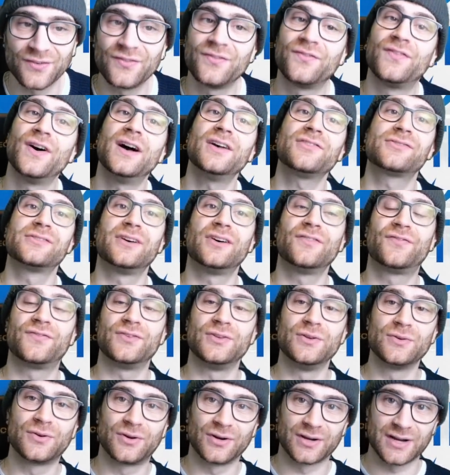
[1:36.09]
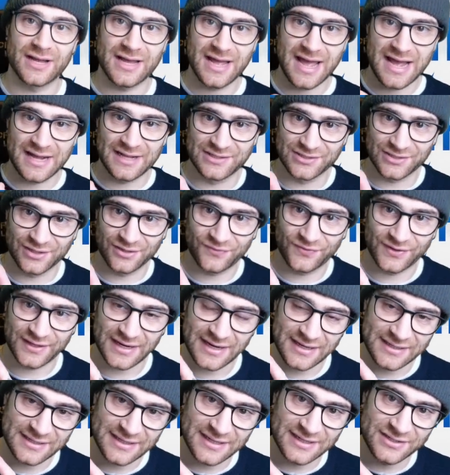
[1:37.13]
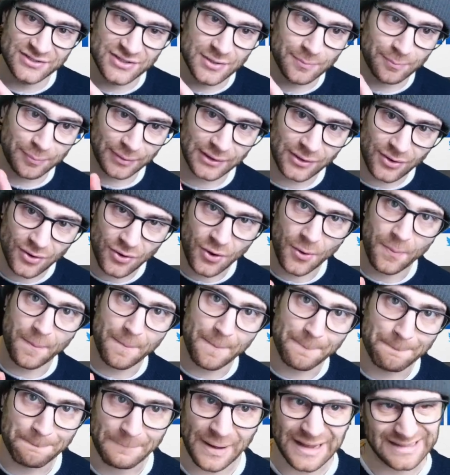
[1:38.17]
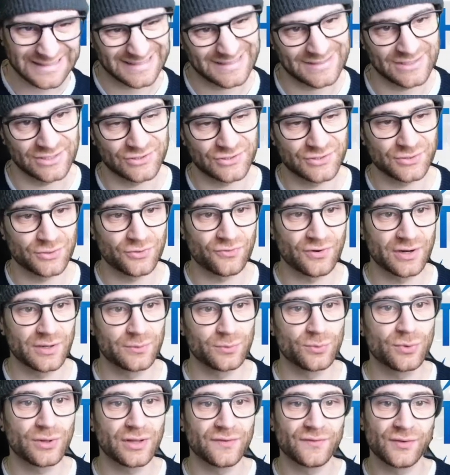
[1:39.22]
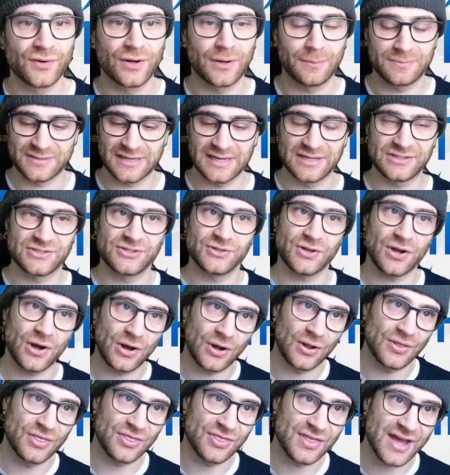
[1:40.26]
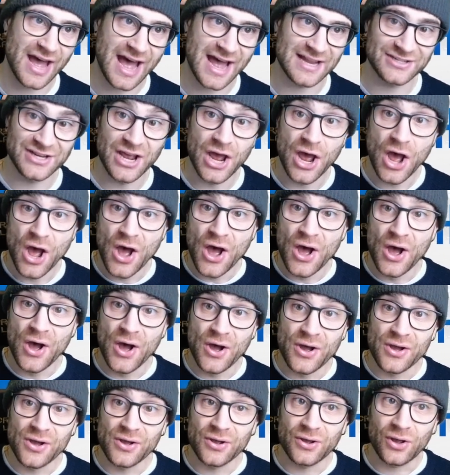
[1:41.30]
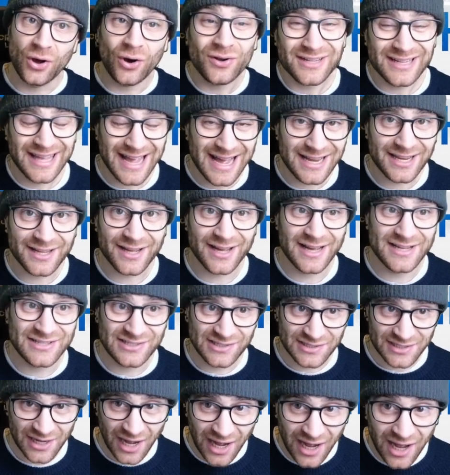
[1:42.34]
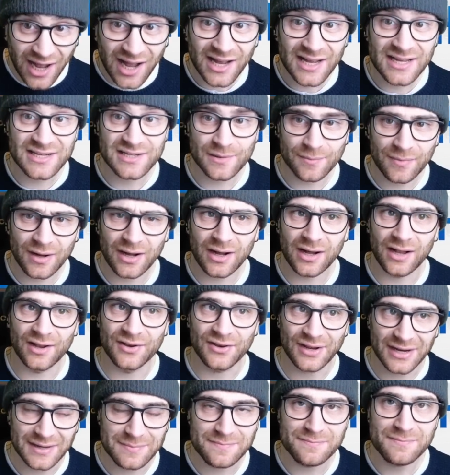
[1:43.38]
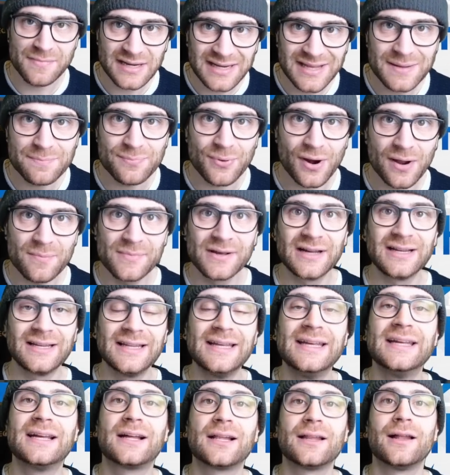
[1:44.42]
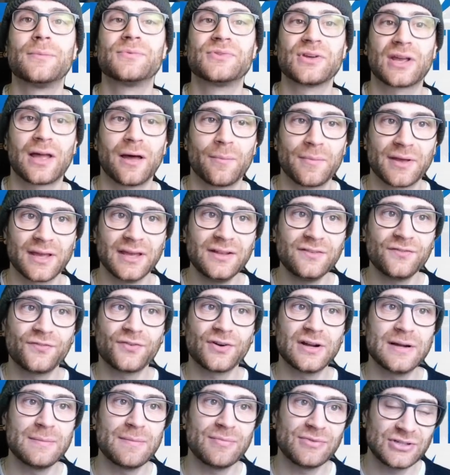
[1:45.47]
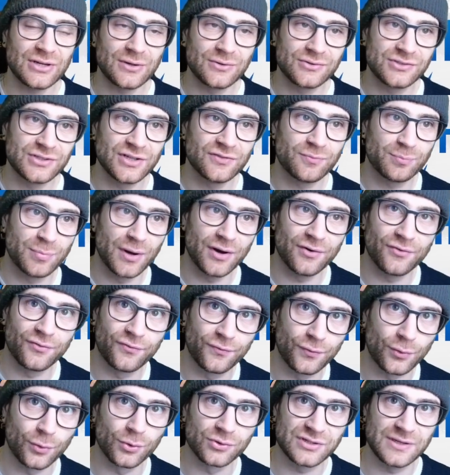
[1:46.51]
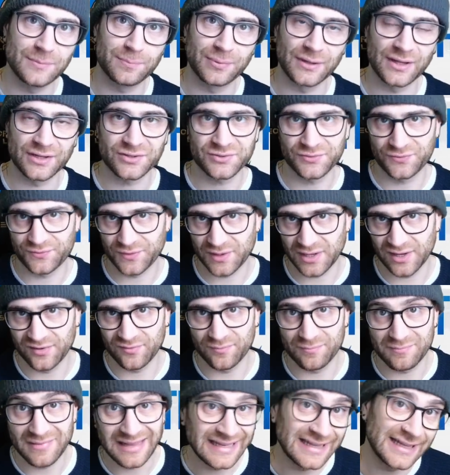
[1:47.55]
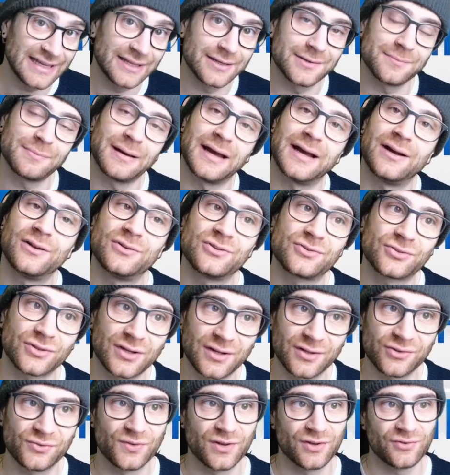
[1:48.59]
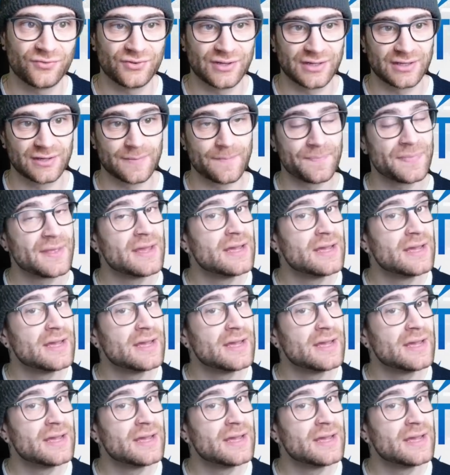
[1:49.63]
First off, you got Enzo Fernandez, the blockbuster story. We'll give you updates on that. Conor Gallagher is in high demand, and many Premier League clubs are coming in for him. Chelsea have put a 40 plus 5 million pound transfer fee on him.